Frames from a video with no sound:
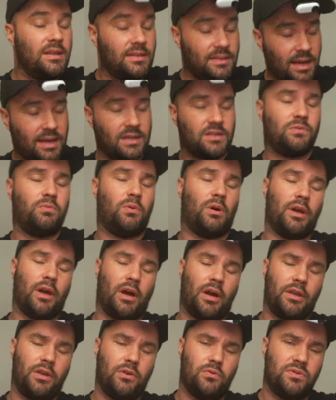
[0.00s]
That's why
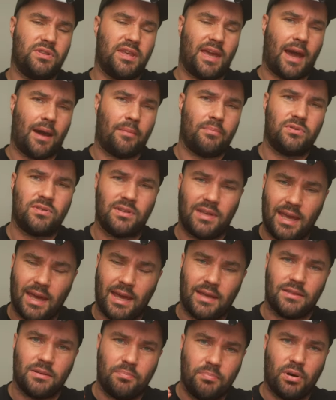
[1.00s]
I use the app to
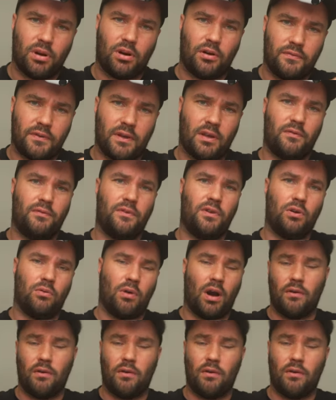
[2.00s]
get the perfect view.